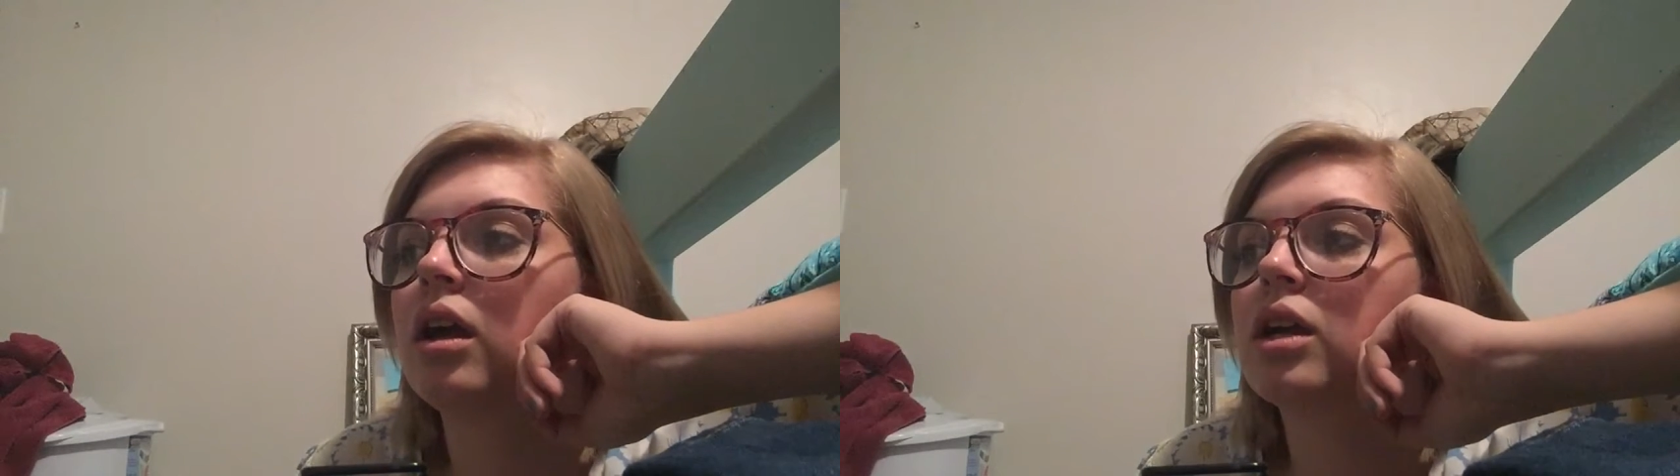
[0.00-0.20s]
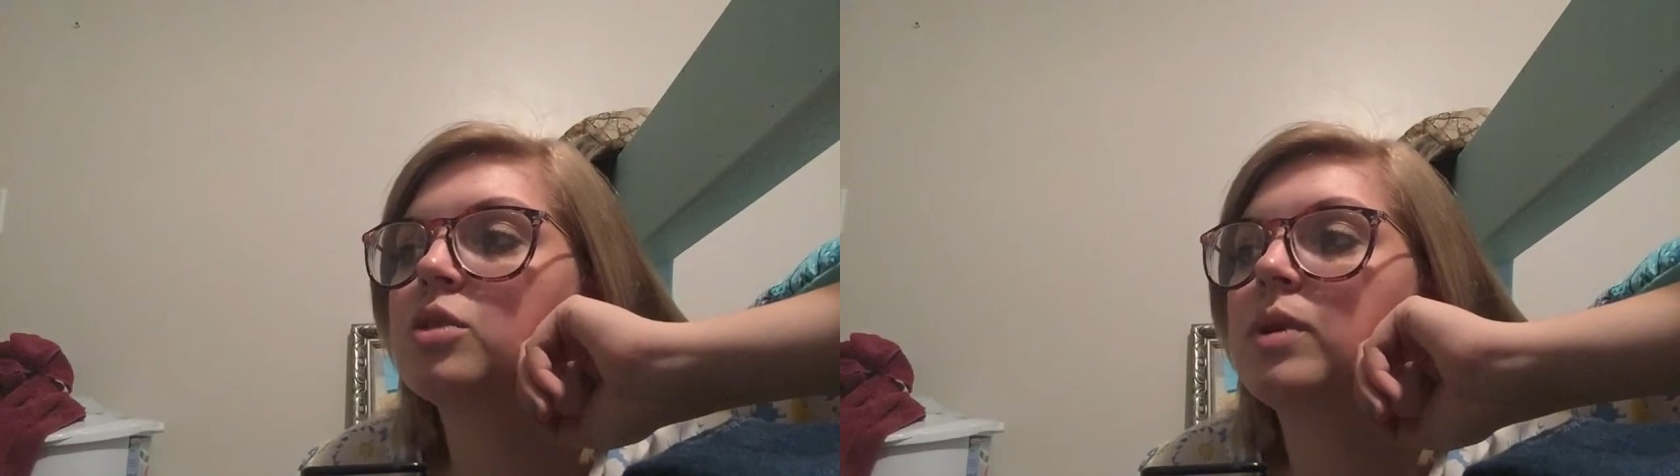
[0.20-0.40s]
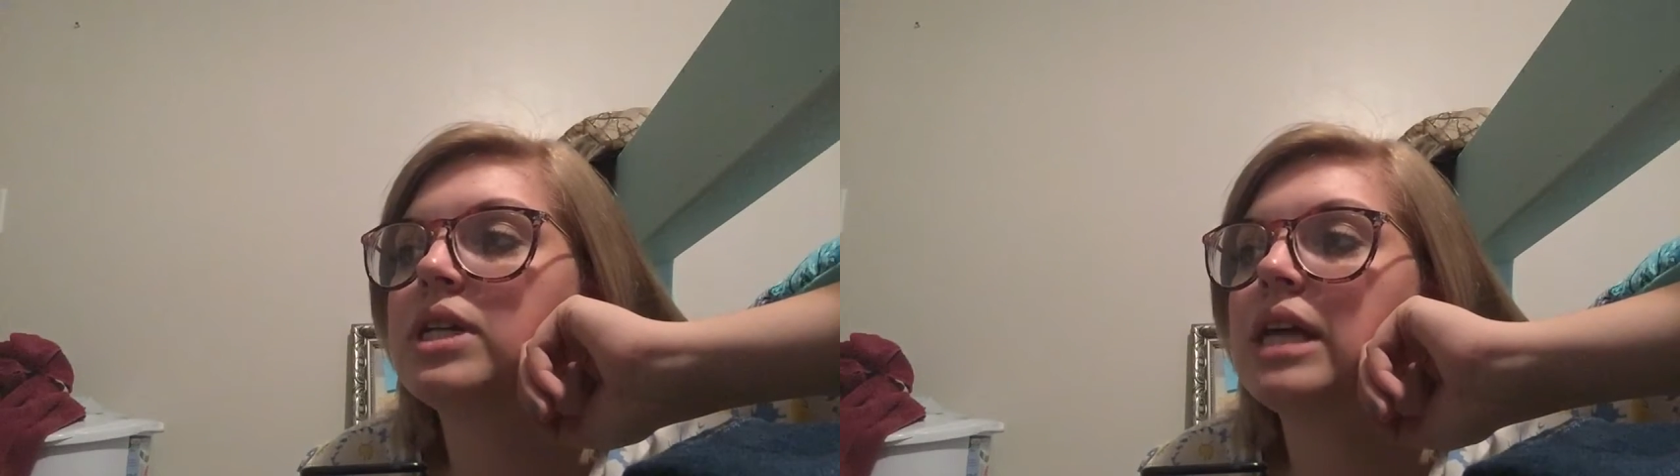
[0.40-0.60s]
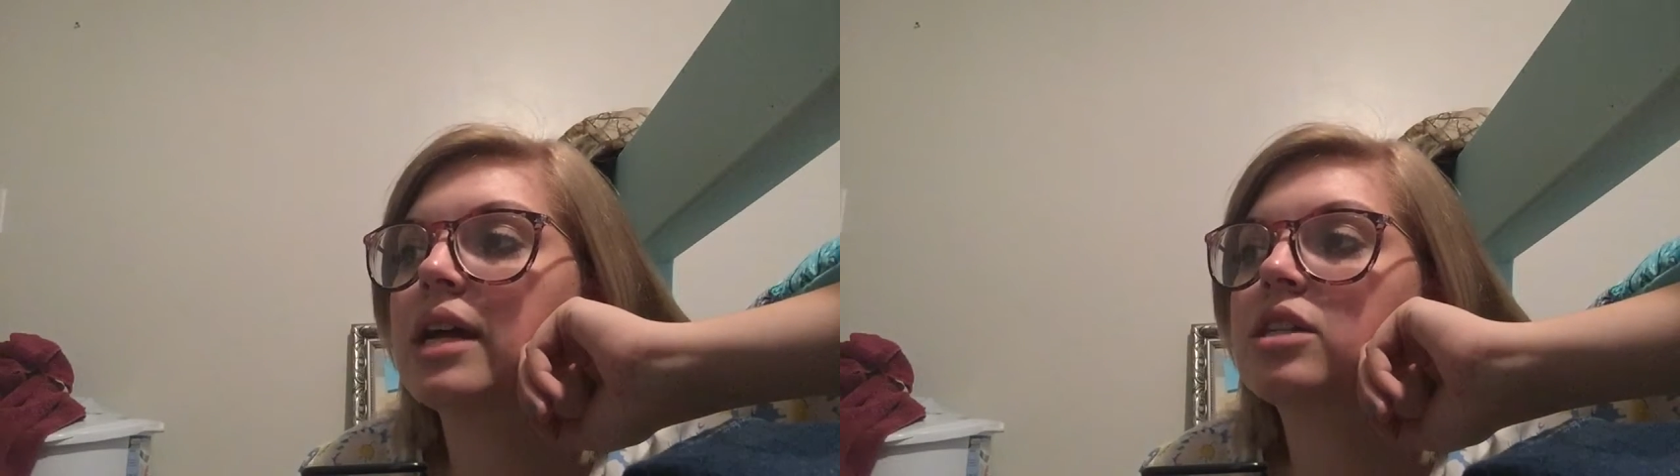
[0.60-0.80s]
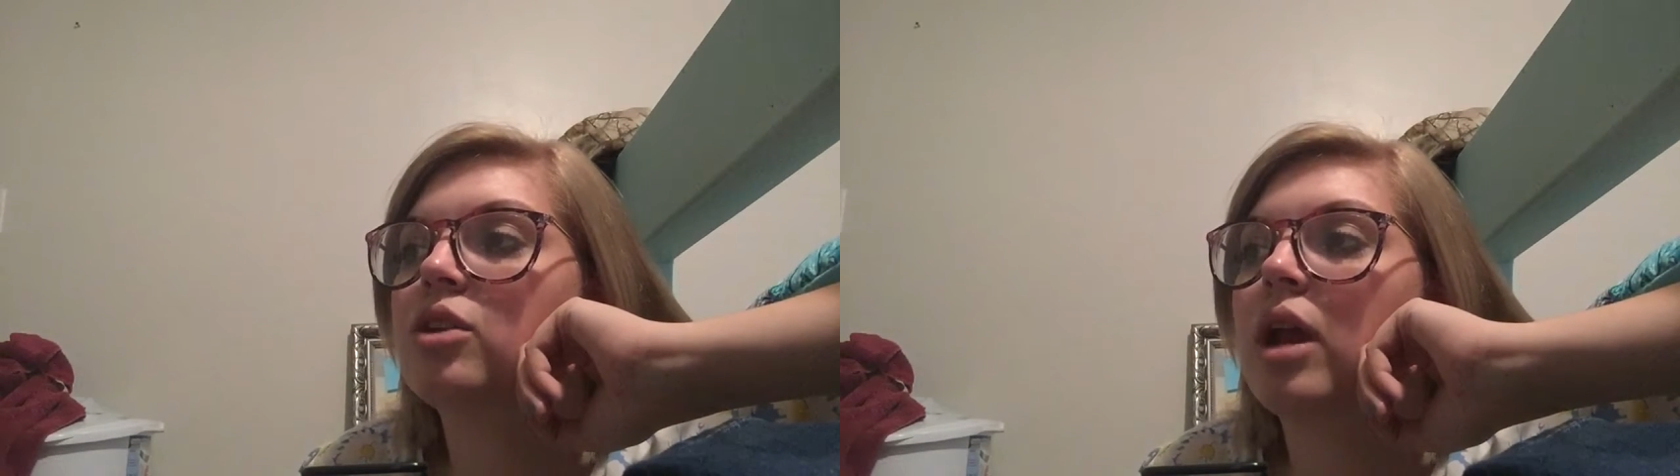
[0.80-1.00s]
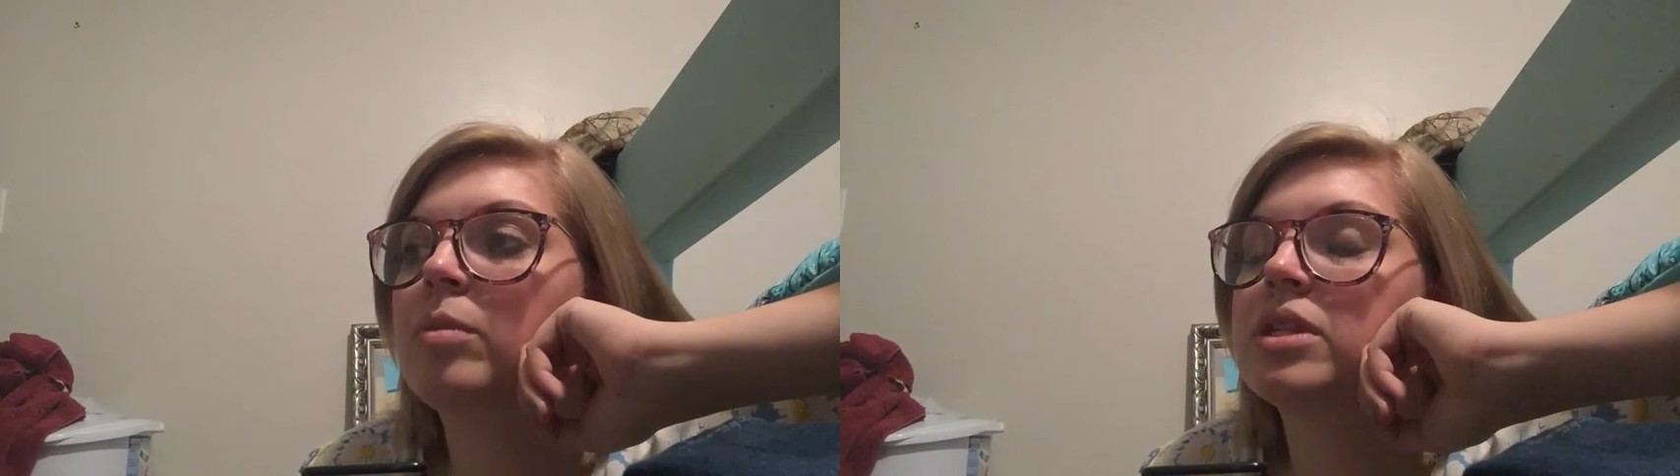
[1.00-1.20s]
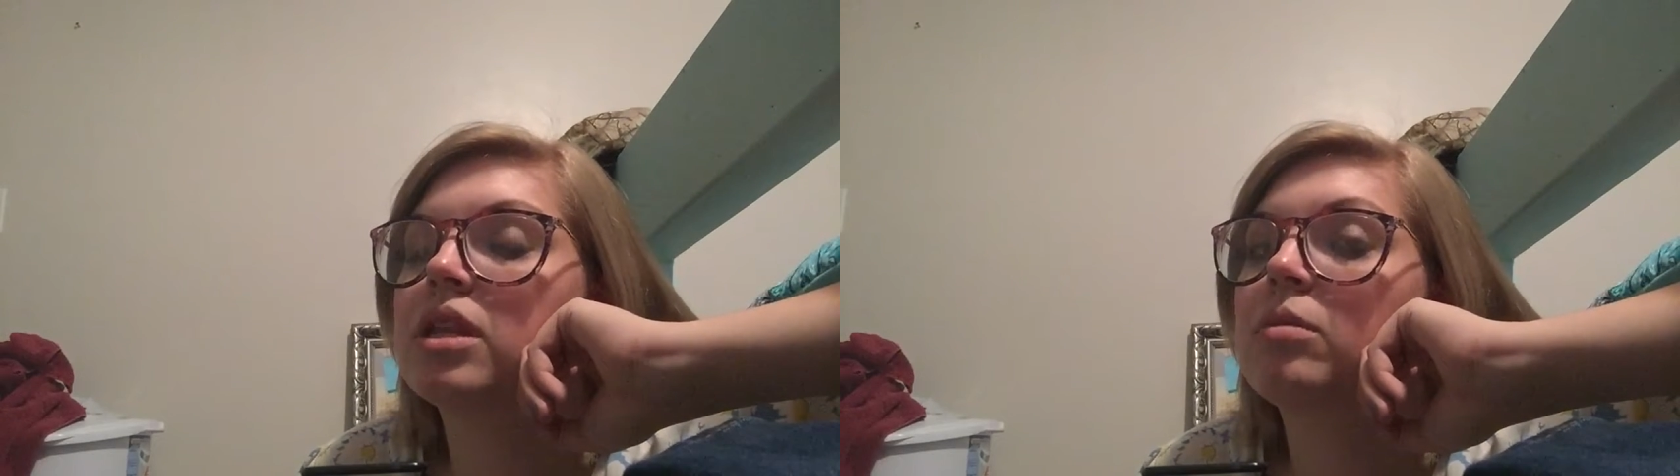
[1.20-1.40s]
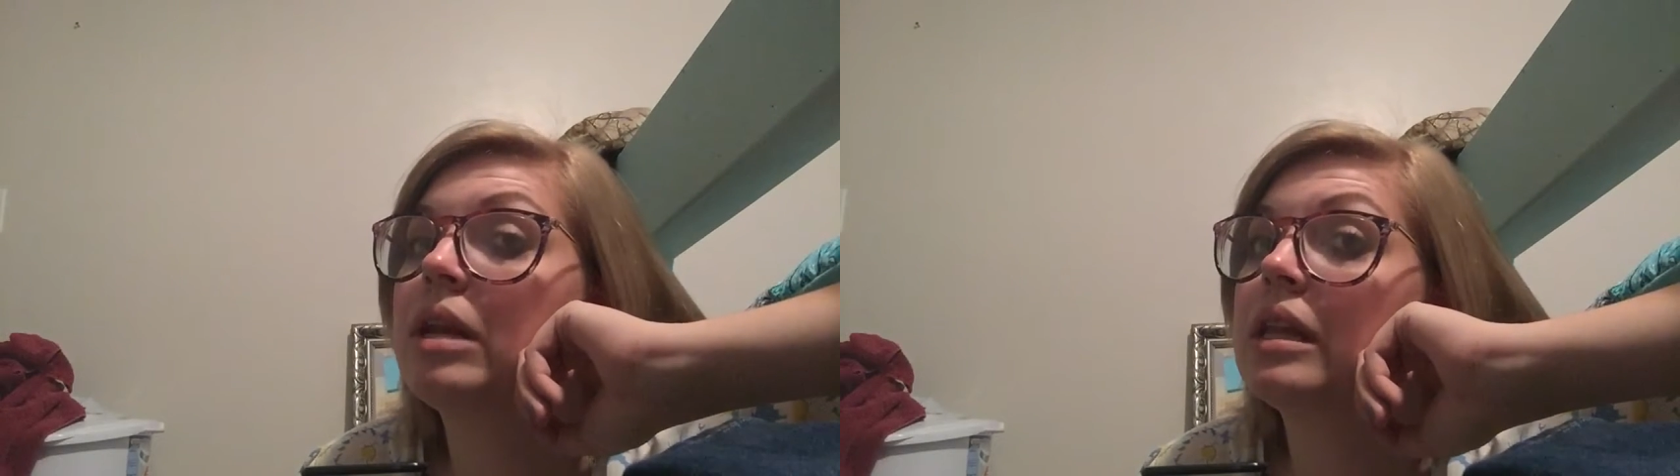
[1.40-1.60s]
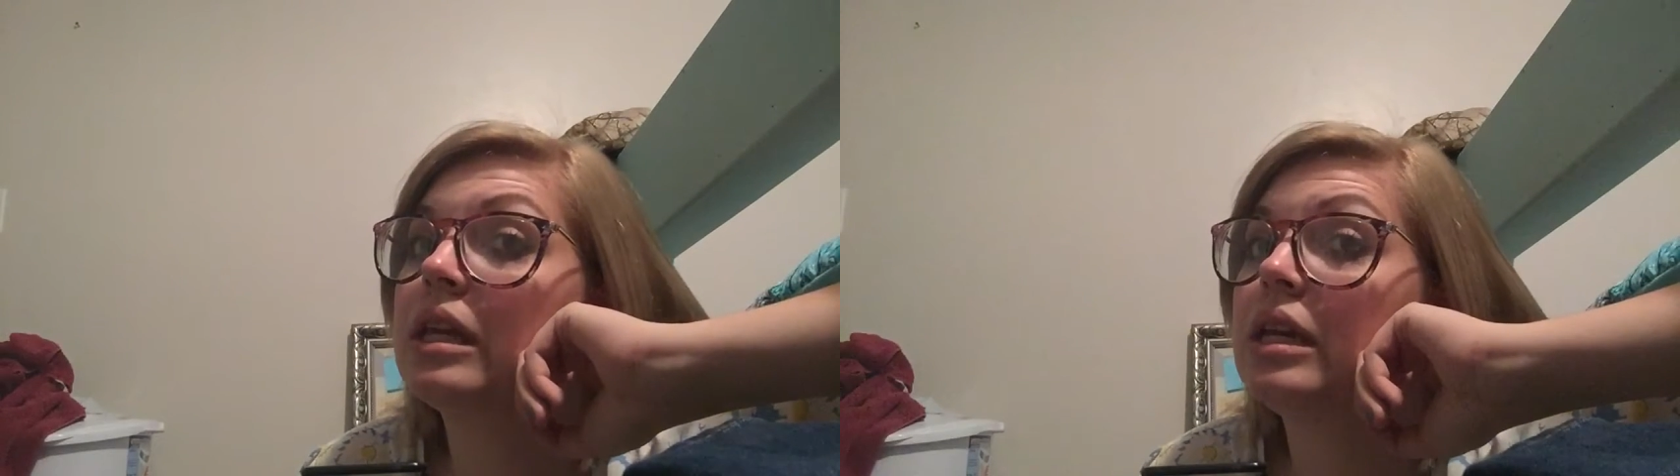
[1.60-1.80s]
because we had texted right up until the minute that